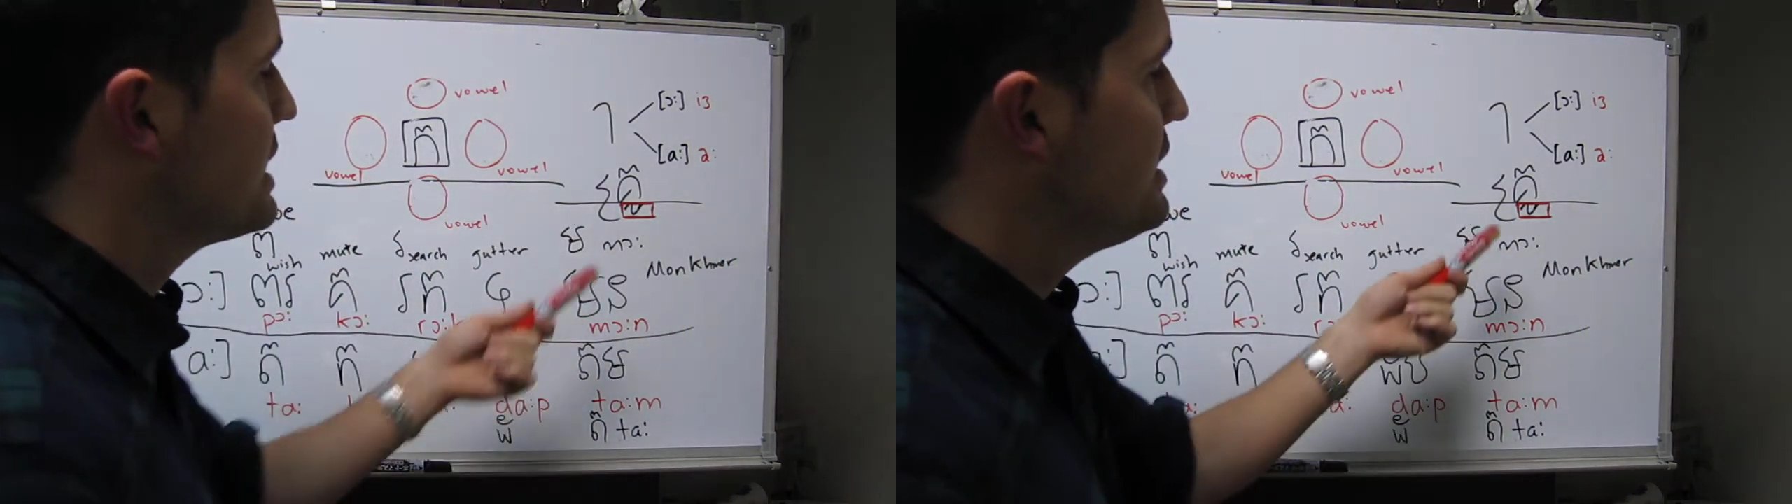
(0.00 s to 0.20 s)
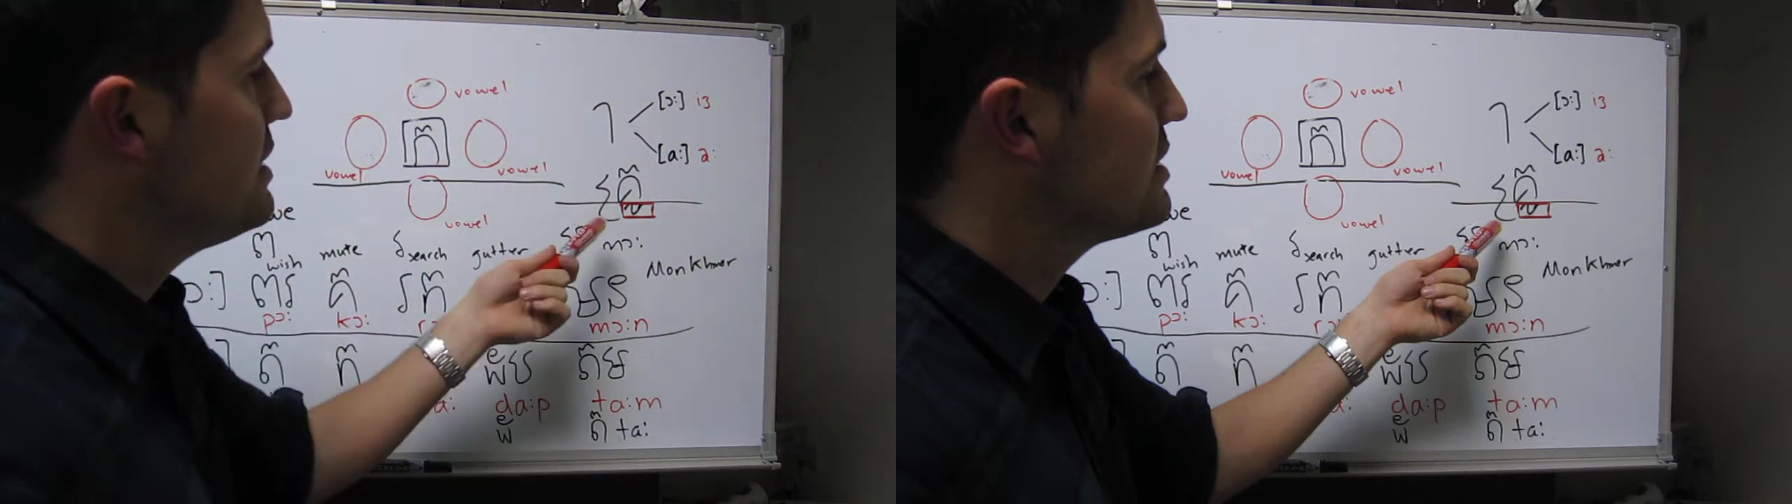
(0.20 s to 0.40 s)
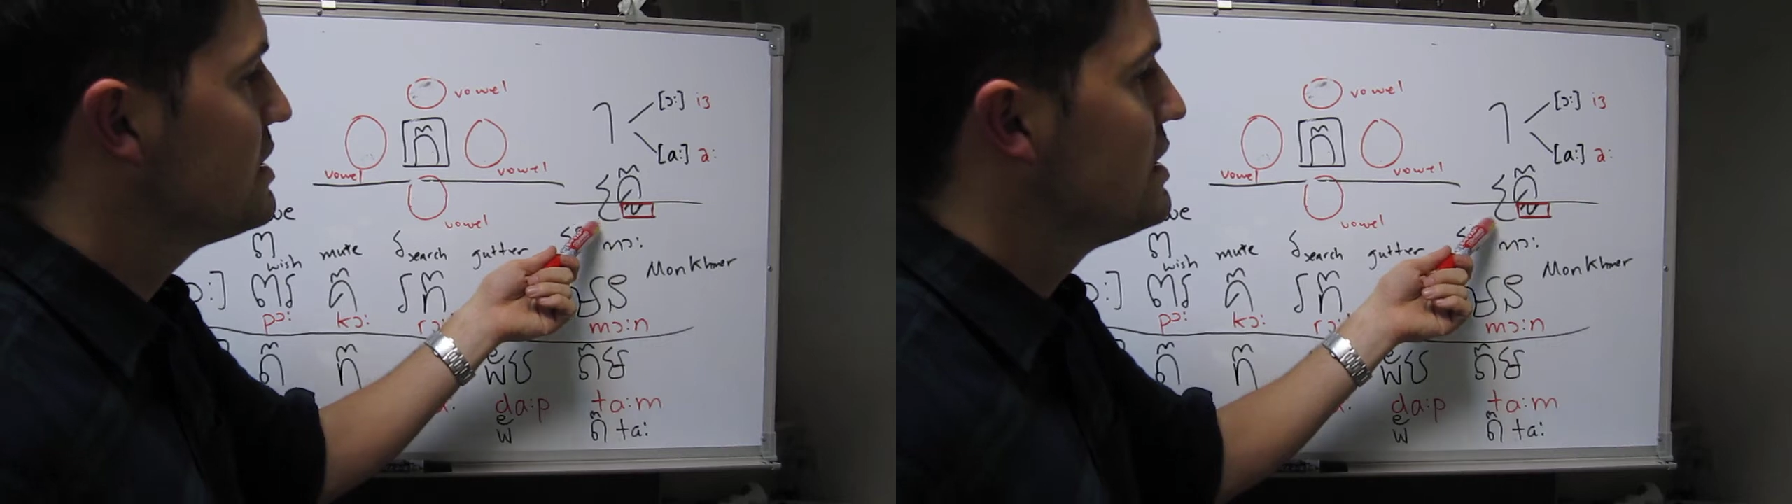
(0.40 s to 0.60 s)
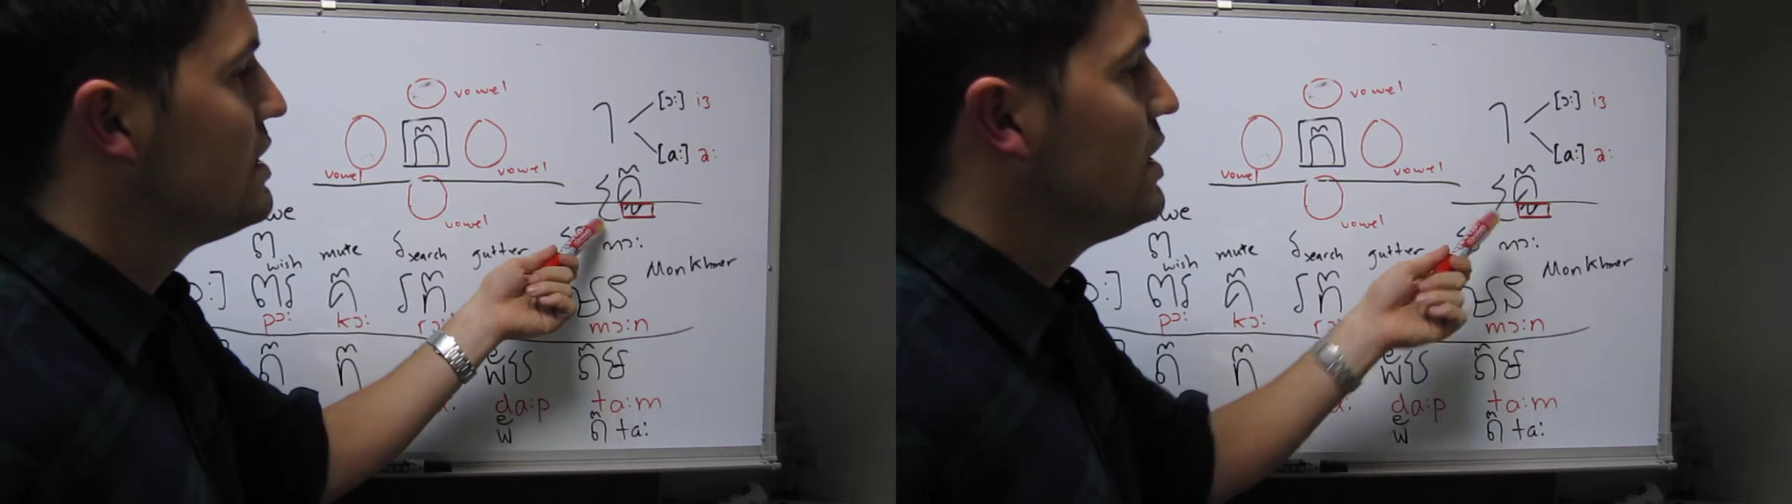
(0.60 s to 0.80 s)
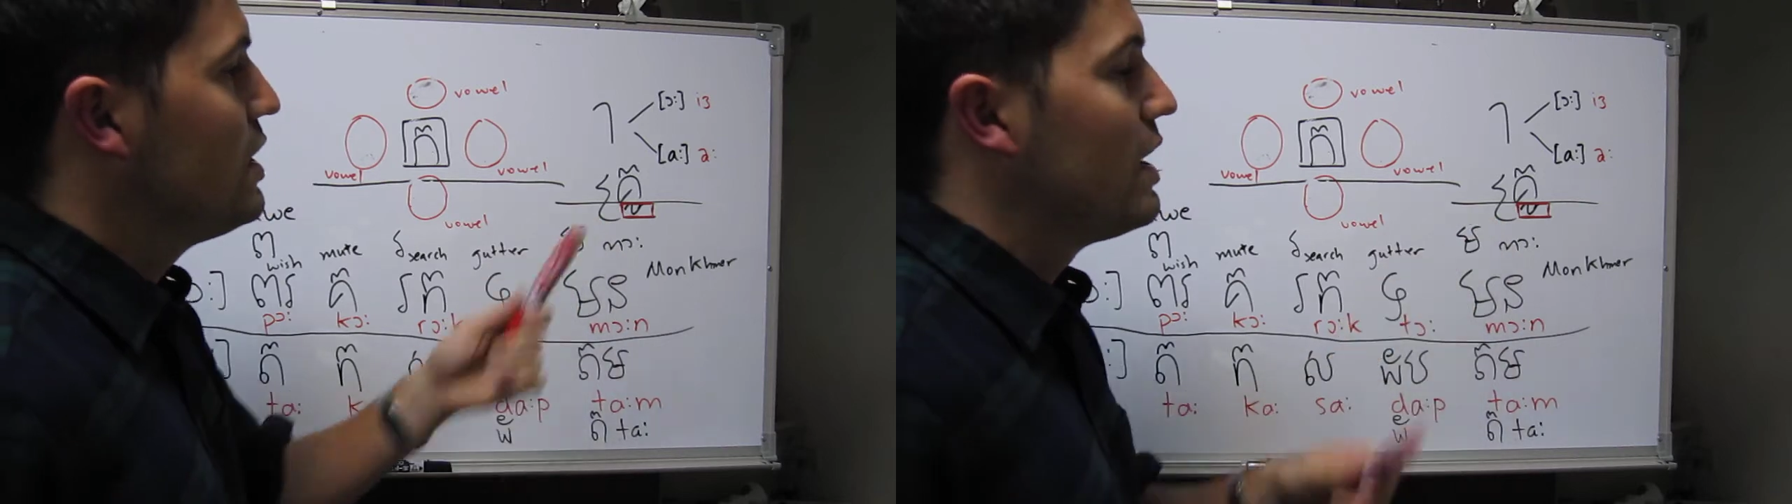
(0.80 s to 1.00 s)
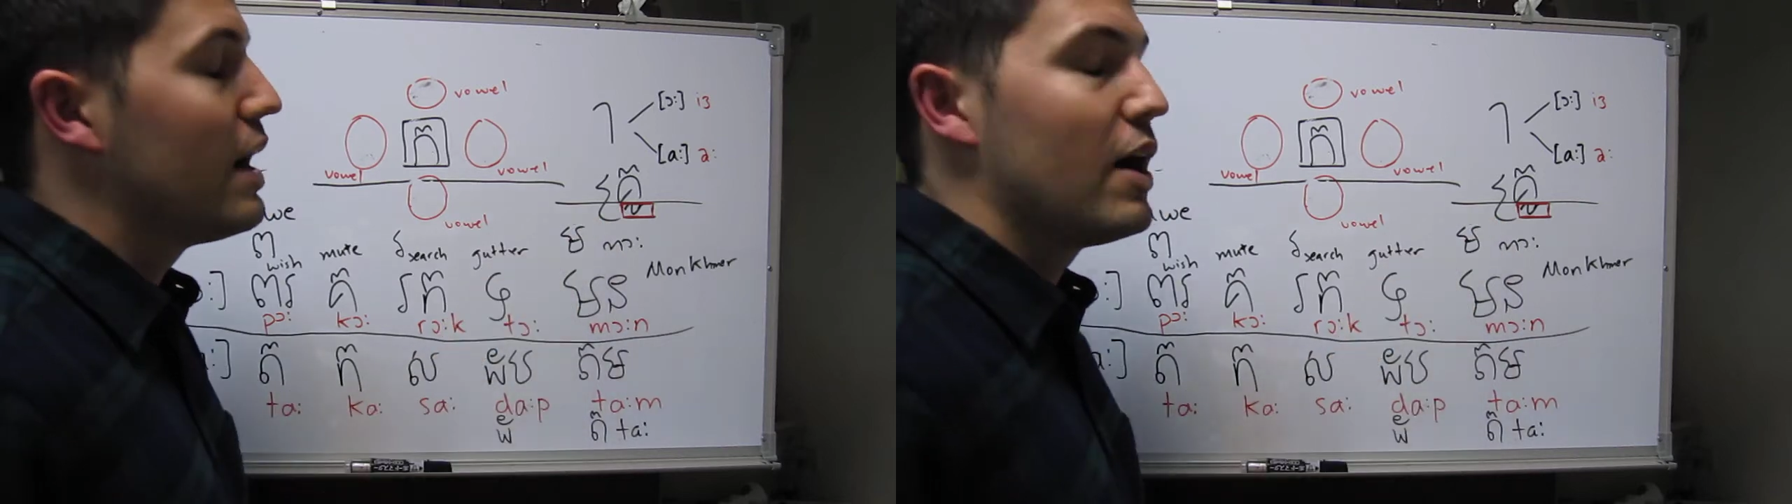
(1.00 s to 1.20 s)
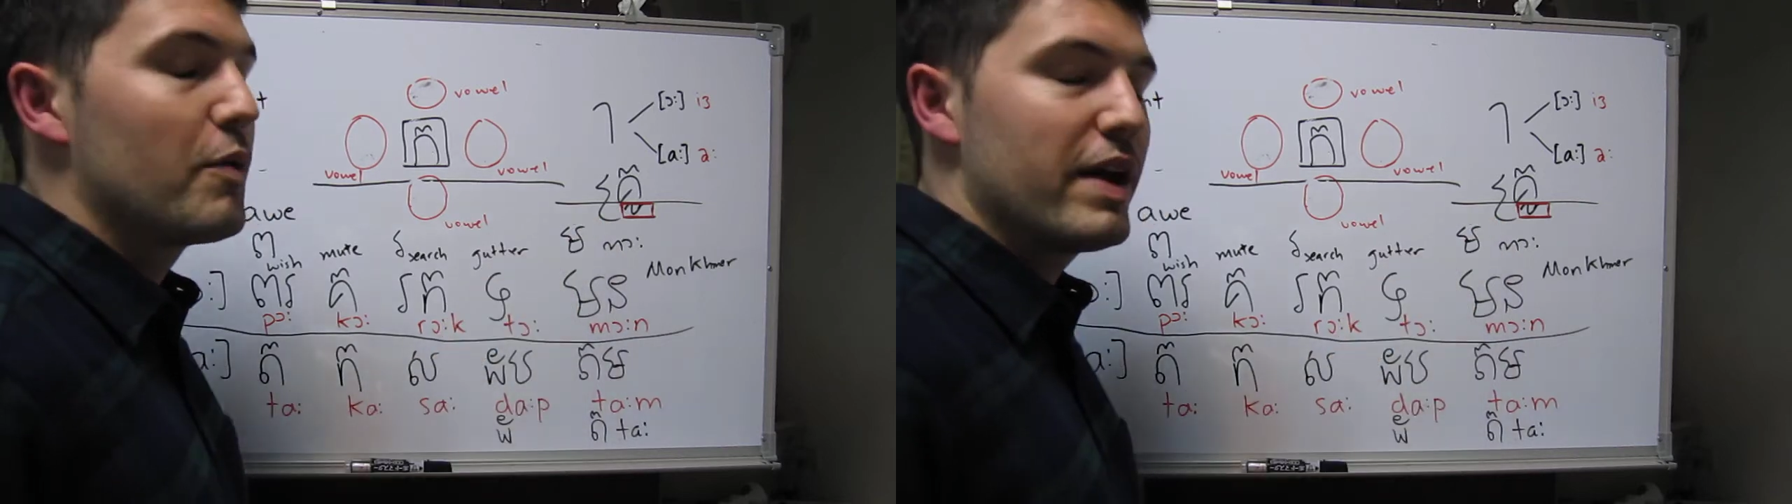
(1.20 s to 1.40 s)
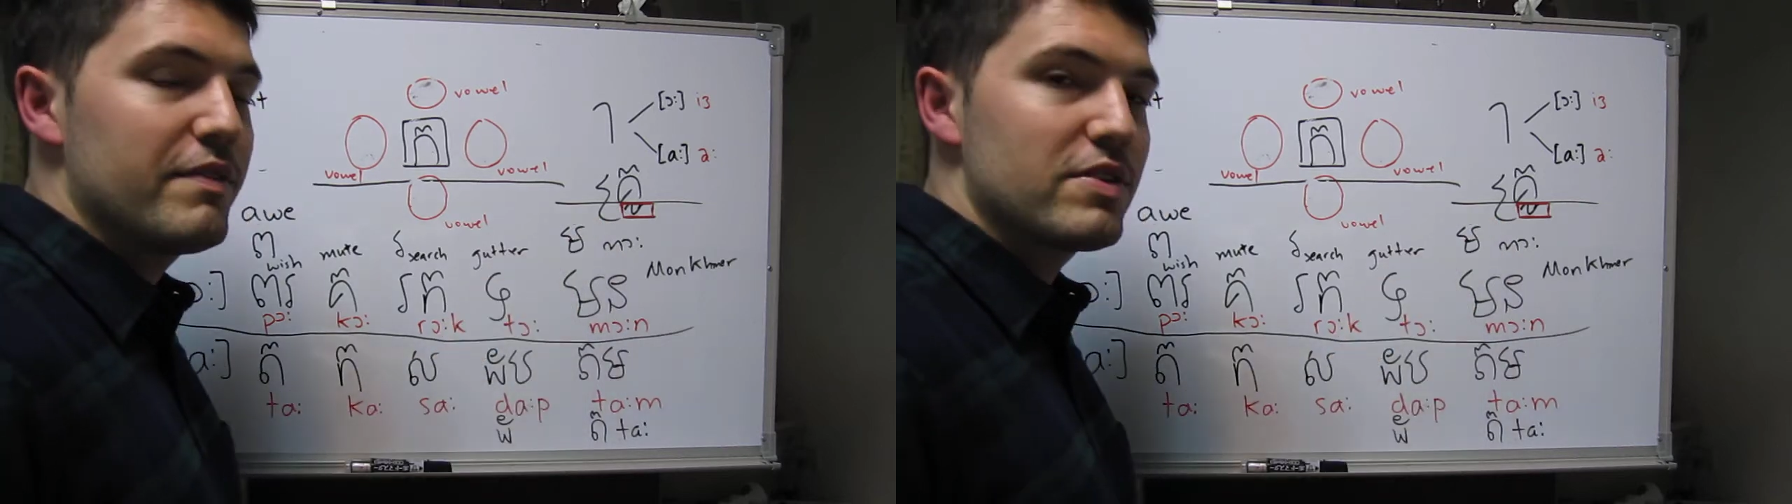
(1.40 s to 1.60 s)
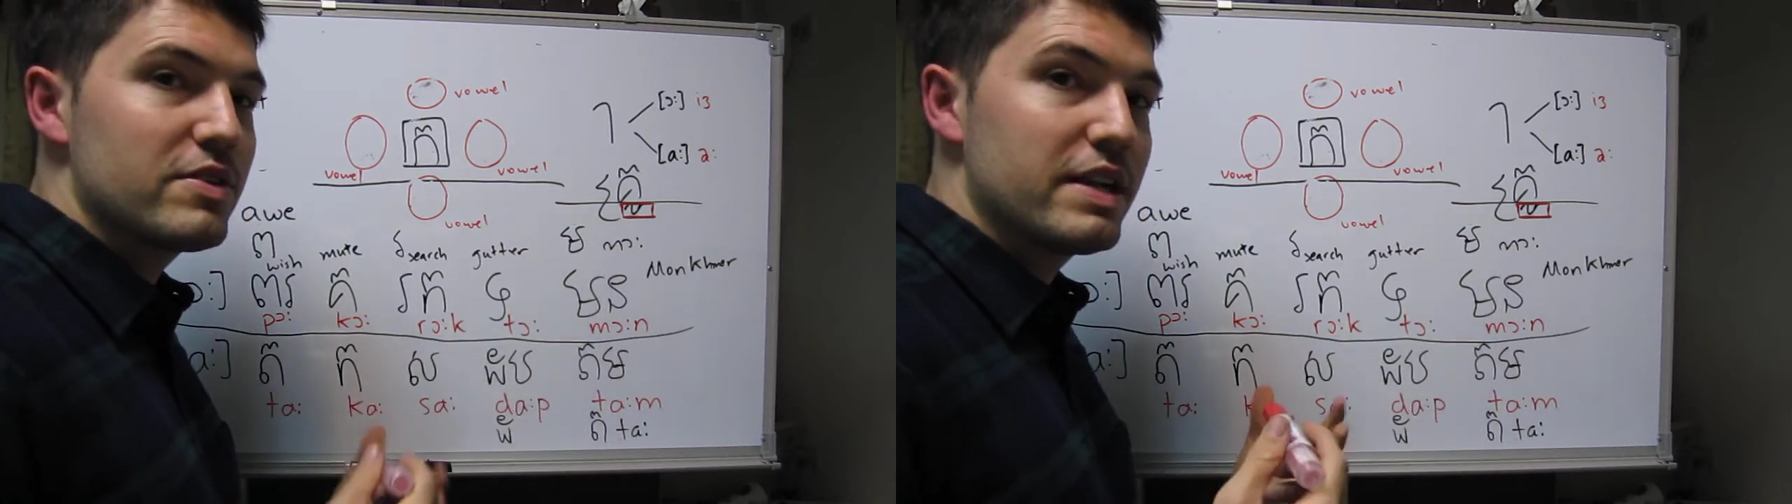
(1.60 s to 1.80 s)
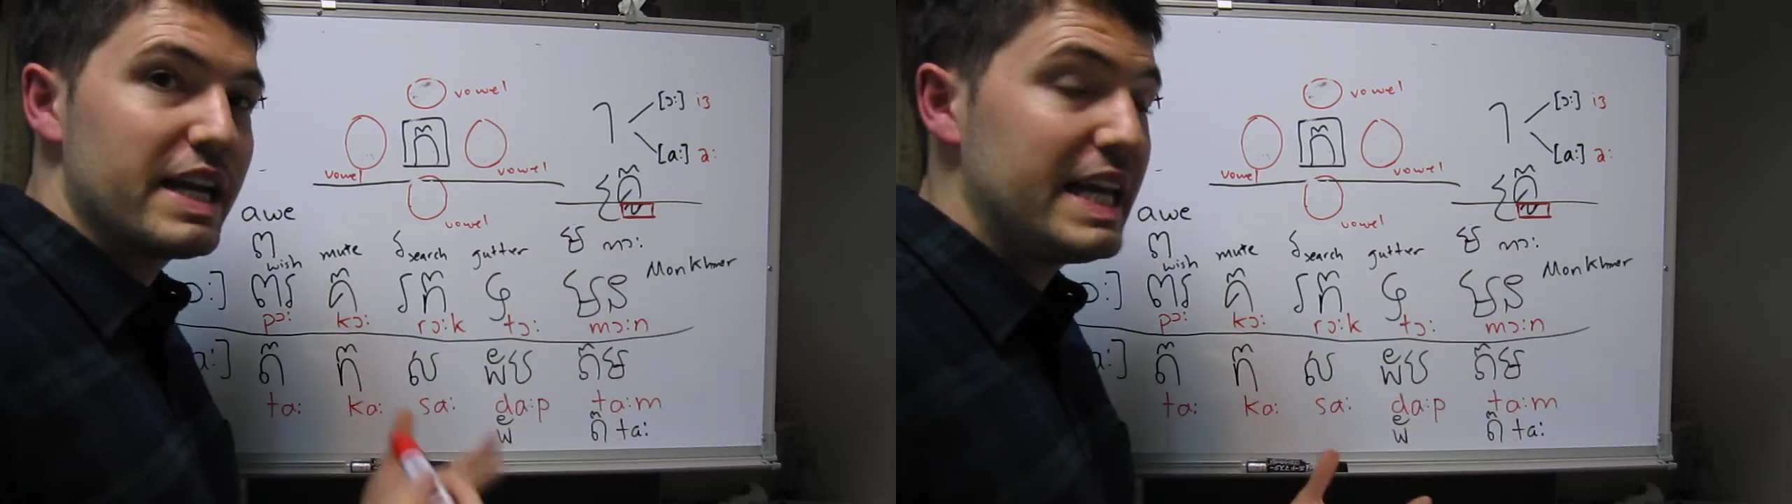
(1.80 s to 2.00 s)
here, we haven't learned it